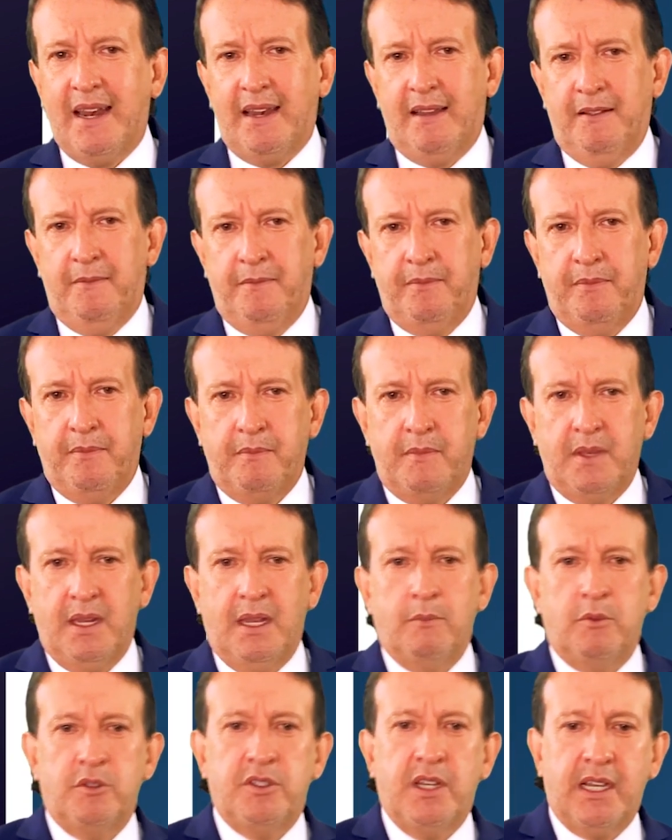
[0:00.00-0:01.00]
if we
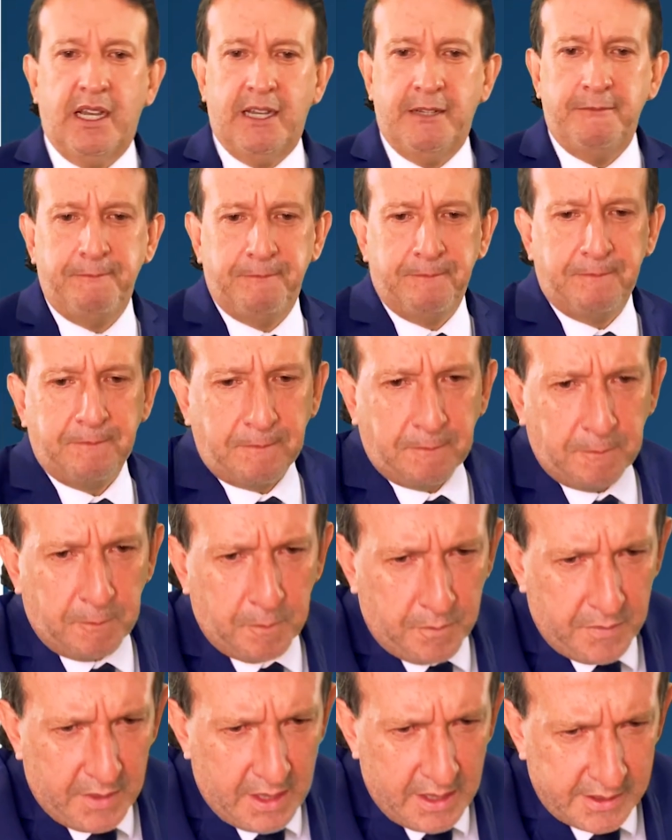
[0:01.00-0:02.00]
see here,
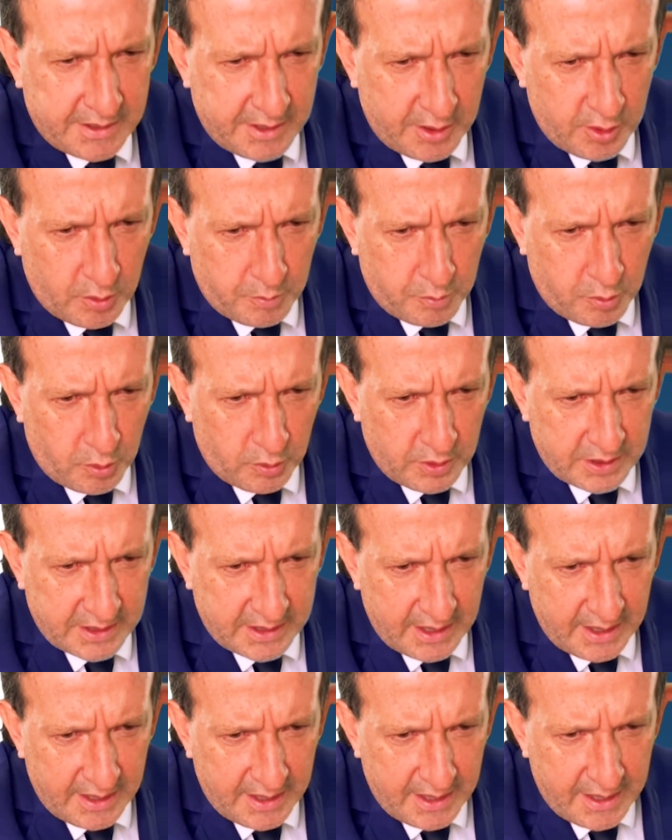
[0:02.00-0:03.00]
if I put this
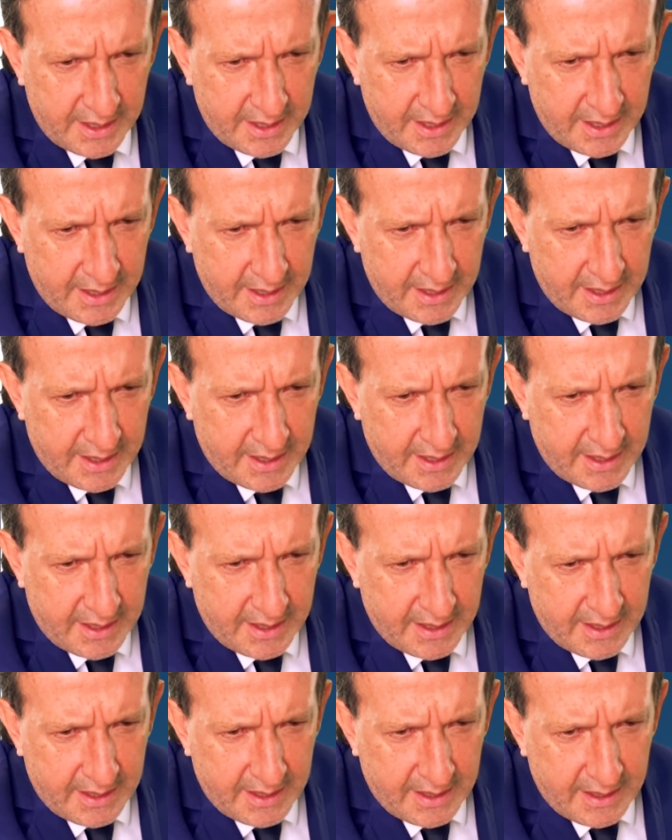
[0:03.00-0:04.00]
video of this
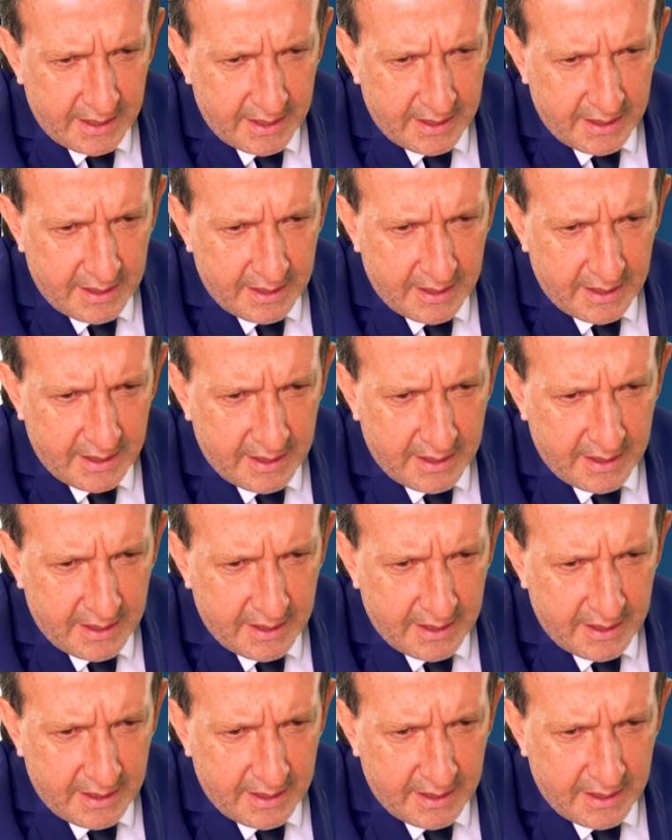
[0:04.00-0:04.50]
contact lens,